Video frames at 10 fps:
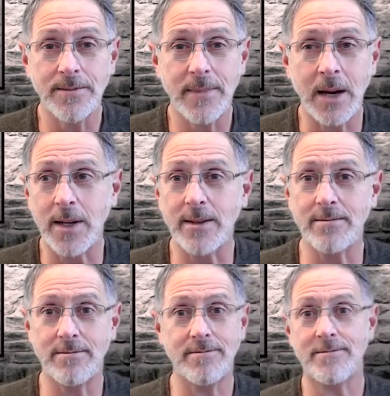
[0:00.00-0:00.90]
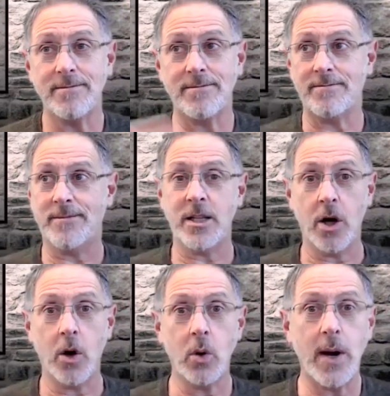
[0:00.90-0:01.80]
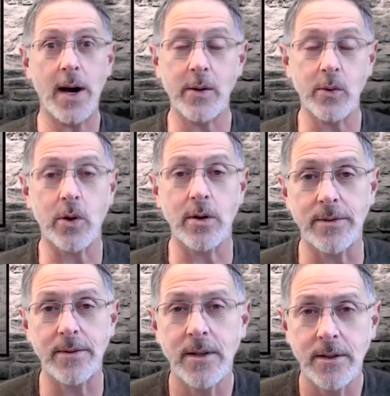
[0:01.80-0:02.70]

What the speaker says: I mean, in the whole wide world,